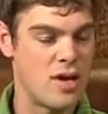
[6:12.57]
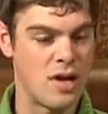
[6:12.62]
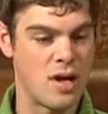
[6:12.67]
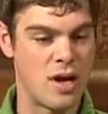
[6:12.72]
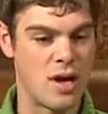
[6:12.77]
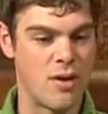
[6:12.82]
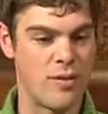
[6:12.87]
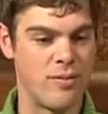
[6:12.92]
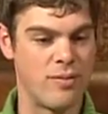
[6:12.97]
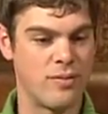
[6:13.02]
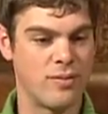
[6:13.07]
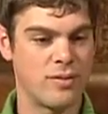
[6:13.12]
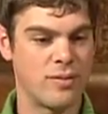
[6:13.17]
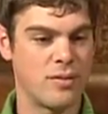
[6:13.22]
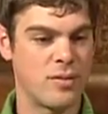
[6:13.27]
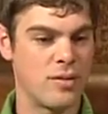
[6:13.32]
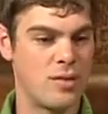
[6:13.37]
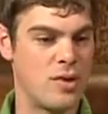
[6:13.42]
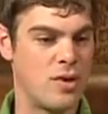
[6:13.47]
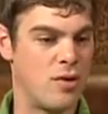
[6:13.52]
um,
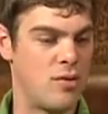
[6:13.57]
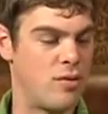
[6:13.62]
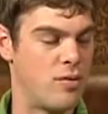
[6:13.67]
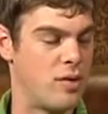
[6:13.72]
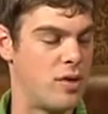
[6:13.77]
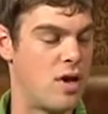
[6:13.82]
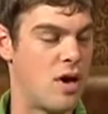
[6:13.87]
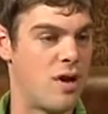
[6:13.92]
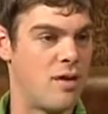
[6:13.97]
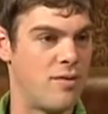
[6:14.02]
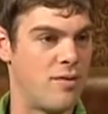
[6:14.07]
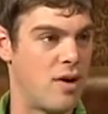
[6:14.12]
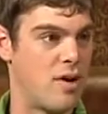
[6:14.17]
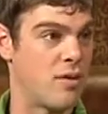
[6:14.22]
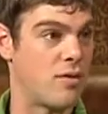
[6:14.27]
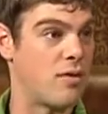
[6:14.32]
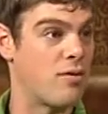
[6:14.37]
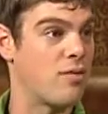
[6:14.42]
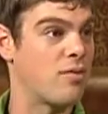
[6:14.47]
you know, with a lot shortened of our